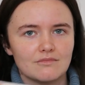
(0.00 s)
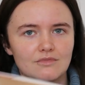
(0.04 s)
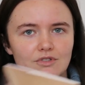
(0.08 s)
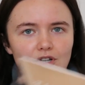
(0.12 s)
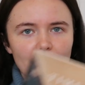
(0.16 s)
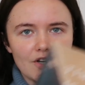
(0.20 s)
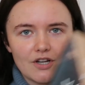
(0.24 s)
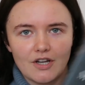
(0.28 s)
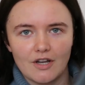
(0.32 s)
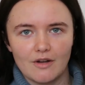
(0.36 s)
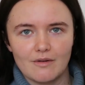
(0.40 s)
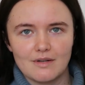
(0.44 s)

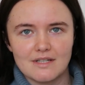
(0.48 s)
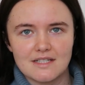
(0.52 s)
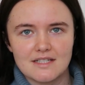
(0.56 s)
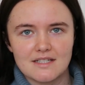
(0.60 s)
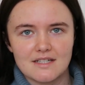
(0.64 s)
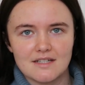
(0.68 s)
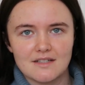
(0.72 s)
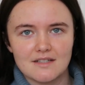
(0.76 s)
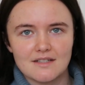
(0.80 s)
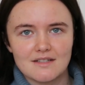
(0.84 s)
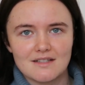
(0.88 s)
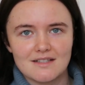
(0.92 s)
Not a
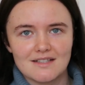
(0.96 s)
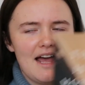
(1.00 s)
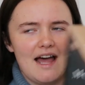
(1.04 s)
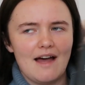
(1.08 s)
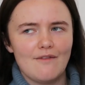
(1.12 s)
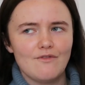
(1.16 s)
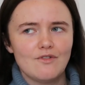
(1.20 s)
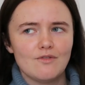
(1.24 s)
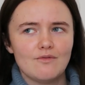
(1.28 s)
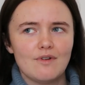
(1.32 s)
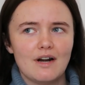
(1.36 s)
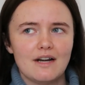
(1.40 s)
coincidence. I
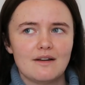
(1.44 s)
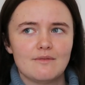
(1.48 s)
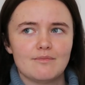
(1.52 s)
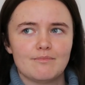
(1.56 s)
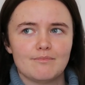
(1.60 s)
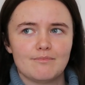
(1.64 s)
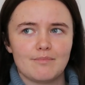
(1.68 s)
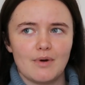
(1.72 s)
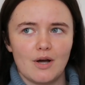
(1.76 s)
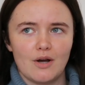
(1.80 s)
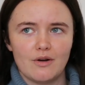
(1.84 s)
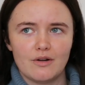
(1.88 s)
haven't read
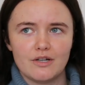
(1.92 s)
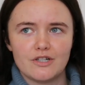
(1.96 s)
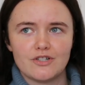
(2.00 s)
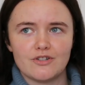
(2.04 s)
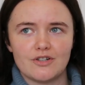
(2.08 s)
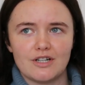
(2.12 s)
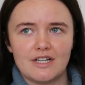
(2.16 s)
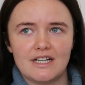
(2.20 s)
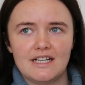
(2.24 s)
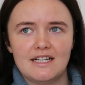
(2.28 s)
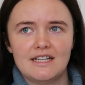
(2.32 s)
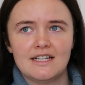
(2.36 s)

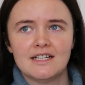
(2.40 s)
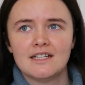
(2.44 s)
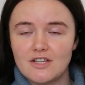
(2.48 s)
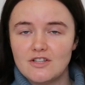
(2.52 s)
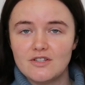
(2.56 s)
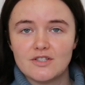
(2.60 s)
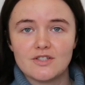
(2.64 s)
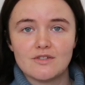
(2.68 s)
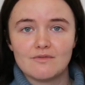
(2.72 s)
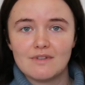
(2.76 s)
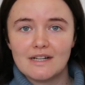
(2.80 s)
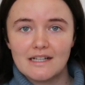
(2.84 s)
poetry. I
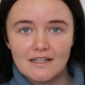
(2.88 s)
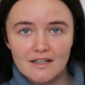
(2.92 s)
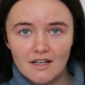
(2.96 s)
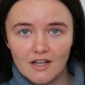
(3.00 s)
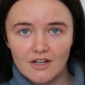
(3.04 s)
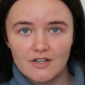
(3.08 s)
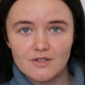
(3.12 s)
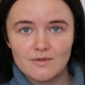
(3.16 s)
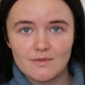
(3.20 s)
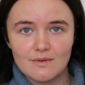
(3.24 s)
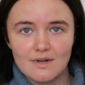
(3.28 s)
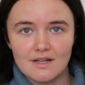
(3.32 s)
used to read
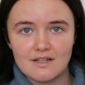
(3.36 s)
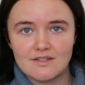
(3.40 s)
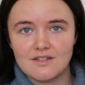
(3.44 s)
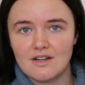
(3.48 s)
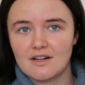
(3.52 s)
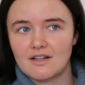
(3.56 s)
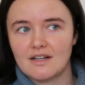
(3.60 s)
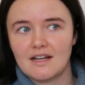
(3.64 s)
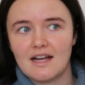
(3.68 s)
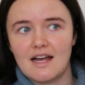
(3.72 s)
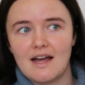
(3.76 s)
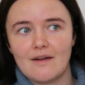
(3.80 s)
loads when I was
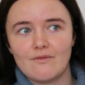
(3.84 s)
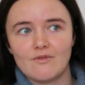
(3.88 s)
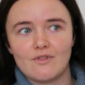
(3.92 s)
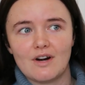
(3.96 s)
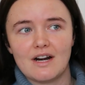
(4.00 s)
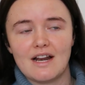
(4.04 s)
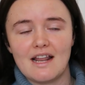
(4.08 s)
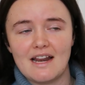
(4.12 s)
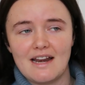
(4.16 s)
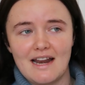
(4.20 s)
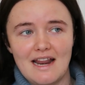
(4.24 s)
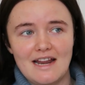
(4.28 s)
younger. I haven't
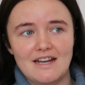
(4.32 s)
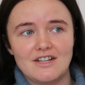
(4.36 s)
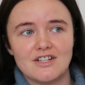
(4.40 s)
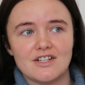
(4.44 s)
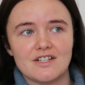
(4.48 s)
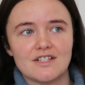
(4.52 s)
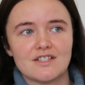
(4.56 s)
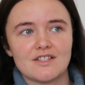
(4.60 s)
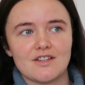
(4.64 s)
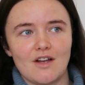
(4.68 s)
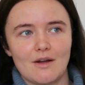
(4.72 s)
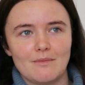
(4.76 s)
read it in
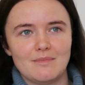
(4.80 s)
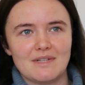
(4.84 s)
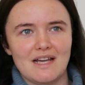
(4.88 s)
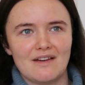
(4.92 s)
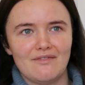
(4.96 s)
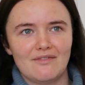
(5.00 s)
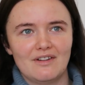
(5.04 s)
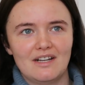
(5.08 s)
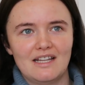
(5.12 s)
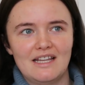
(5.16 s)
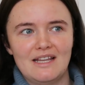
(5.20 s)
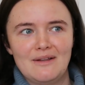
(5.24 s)
ages, so I'm
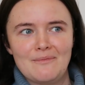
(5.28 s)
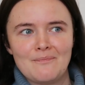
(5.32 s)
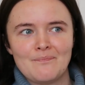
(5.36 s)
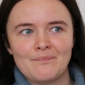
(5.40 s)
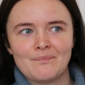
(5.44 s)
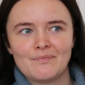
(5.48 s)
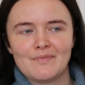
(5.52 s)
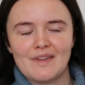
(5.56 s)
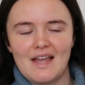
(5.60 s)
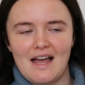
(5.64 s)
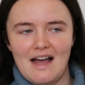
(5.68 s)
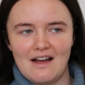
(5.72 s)
definitely
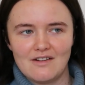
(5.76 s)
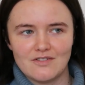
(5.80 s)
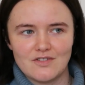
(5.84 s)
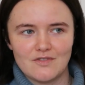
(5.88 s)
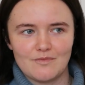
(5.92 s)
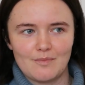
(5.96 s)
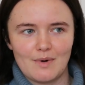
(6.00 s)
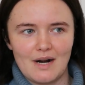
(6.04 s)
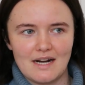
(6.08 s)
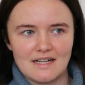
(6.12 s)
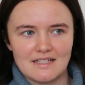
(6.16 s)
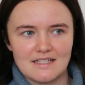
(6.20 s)
out
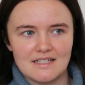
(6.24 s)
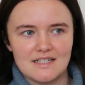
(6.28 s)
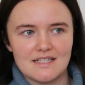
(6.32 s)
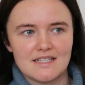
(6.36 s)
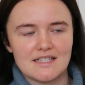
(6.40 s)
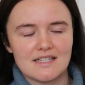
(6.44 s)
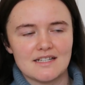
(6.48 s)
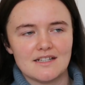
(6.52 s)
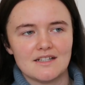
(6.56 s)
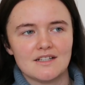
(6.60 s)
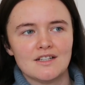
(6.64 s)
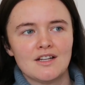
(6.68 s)
of
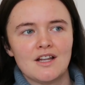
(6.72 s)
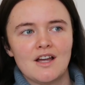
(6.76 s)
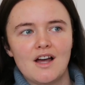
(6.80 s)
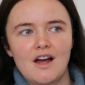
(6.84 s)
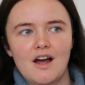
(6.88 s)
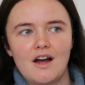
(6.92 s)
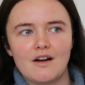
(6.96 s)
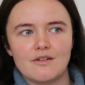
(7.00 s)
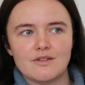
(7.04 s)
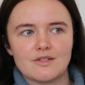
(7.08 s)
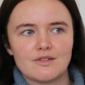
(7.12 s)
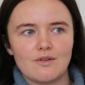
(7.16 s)
practice and
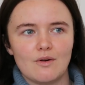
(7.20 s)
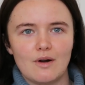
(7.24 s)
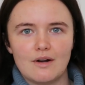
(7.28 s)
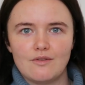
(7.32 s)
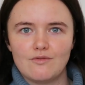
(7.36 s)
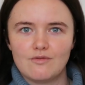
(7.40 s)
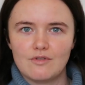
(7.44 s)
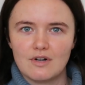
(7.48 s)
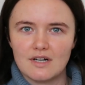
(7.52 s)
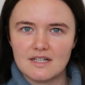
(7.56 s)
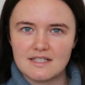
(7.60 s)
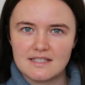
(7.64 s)
I was
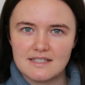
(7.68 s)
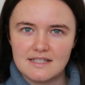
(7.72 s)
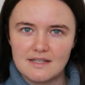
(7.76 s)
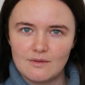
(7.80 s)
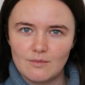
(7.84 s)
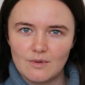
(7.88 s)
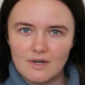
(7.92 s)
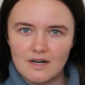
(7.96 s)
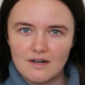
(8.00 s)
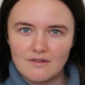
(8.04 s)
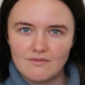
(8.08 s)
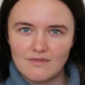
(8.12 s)
quite
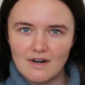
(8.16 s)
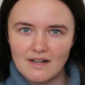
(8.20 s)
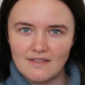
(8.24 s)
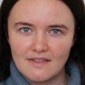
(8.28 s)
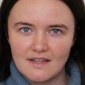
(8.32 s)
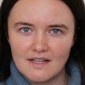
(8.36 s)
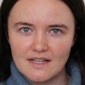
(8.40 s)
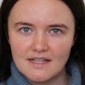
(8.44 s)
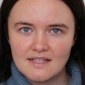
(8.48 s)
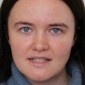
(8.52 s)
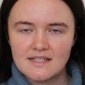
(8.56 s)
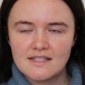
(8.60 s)
rusty when I
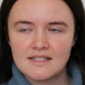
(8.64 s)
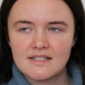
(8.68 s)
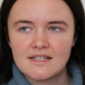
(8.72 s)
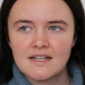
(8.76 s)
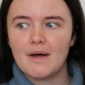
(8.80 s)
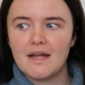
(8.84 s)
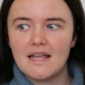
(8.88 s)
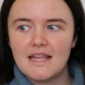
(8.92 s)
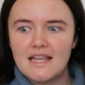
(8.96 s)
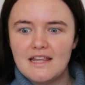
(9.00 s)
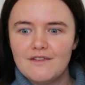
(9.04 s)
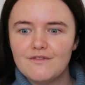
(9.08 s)
read this.
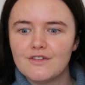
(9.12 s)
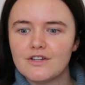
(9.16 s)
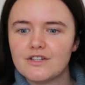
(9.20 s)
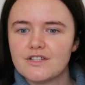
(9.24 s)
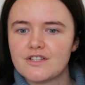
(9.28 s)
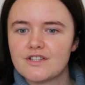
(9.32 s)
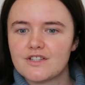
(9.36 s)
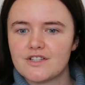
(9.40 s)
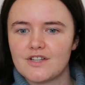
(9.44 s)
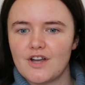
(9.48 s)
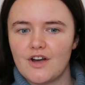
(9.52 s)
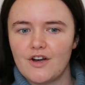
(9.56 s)
But
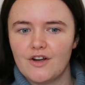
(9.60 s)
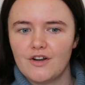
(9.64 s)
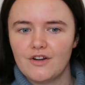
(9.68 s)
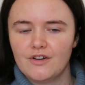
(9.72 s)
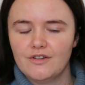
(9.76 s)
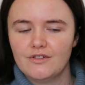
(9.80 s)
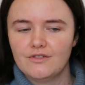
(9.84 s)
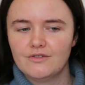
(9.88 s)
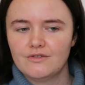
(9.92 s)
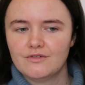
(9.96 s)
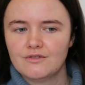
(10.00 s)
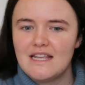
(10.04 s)
even
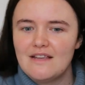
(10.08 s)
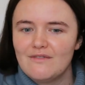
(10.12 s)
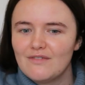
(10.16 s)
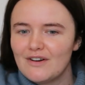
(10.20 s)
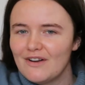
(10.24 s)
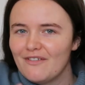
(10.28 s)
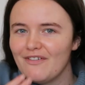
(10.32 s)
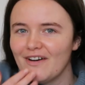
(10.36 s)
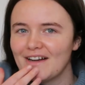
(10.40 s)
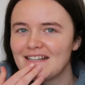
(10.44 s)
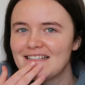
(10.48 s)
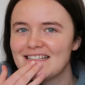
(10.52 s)
so,
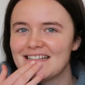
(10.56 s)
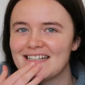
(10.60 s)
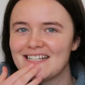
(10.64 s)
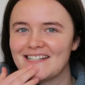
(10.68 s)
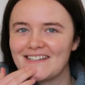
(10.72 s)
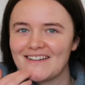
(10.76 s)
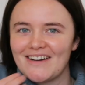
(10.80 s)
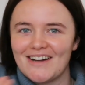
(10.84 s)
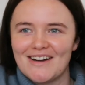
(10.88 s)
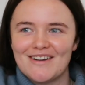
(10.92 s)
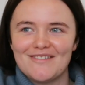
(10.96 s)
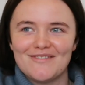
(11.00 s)
even if I
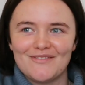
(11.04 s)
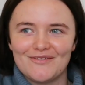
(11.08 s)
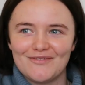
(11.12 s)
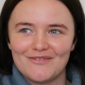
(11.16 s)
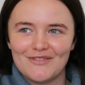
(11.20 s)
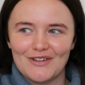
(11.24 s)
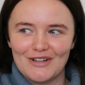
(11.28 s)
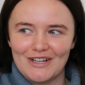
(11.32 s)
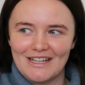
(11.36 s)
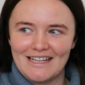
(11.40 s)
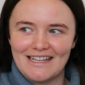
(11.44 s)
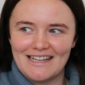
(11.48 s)
didn't kind of
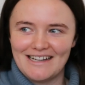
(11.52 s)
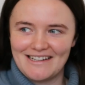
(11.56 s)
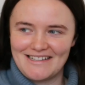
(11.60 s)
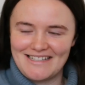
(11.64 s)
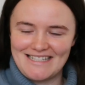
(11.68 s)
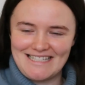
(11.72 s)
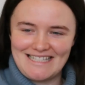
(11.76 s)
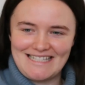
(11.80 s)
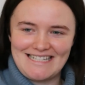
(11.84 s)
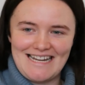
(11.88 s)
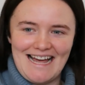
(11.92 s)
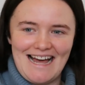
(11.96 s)
fully
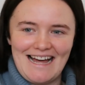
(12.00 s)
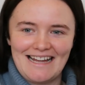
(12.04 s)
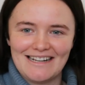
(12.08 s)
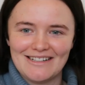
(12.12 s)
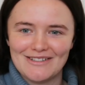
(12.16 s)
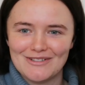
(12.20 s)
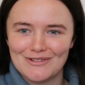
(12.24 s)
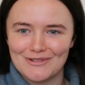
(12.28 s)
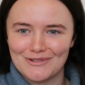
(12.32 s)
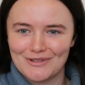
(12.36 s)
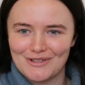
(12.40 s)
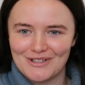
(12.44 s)

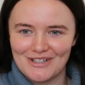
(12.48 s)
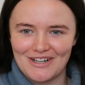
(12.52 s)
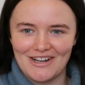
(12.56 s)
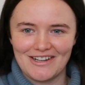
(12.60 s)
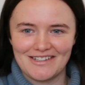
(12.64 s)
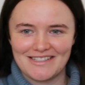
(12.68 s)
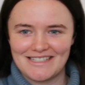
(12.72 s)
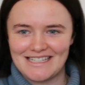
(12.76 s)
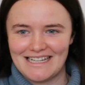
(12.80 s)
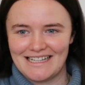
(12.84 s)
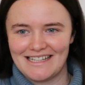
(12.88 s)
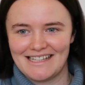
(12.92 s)
understand or could
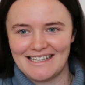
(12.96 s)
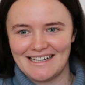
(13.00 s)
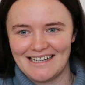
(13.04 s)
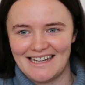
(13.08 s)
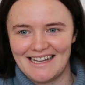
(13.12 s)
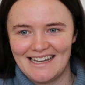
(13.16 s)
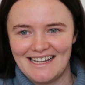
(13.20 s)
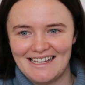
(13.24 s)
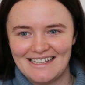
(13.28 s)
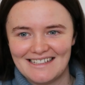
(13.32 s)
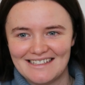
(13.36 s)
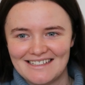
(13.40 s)

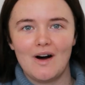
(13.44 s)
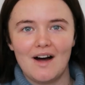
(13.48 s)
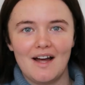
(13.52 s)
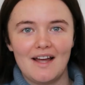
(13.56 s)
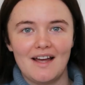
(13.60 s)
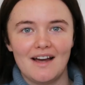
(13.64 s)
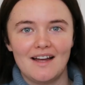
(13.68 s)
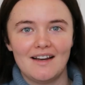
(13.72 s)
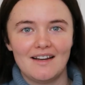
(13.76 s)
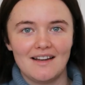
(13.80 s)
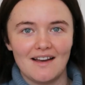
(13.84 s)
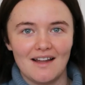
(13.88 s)
articulate
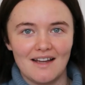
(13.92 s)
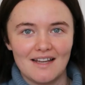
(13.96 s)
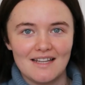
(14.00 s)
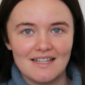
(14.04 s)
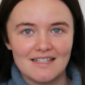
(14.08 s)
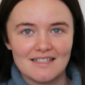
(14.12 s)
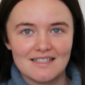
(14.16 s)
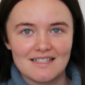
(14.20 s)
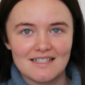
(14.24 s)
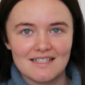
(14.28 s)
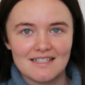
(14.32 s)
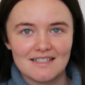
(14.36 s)
why I
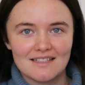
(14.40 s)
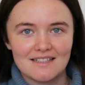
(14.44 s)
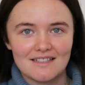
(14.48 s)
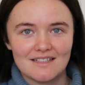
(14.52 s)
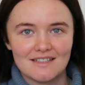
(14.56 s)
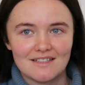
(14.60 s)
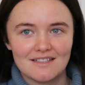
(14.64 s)
liked